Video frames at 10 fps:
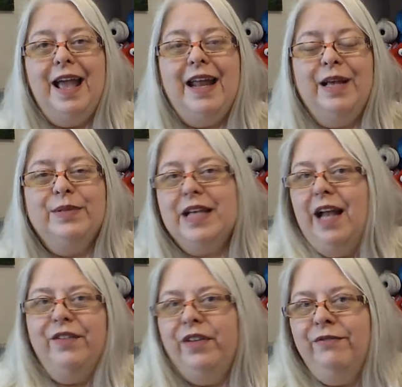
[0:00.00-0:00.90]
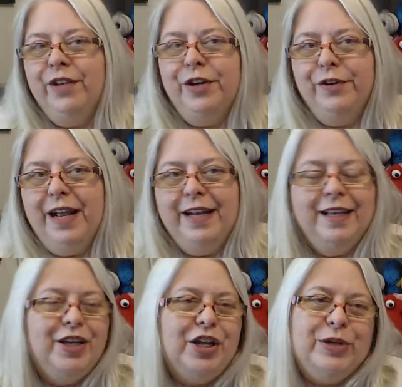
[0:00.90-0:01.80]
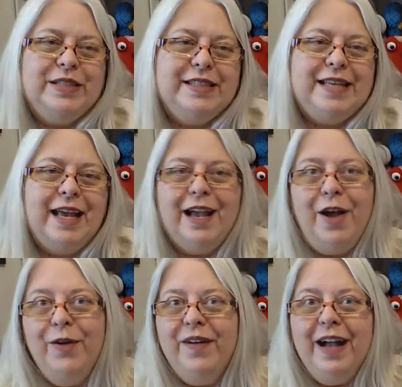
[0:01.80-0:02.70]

And it was kind of invigorating, to say, oh,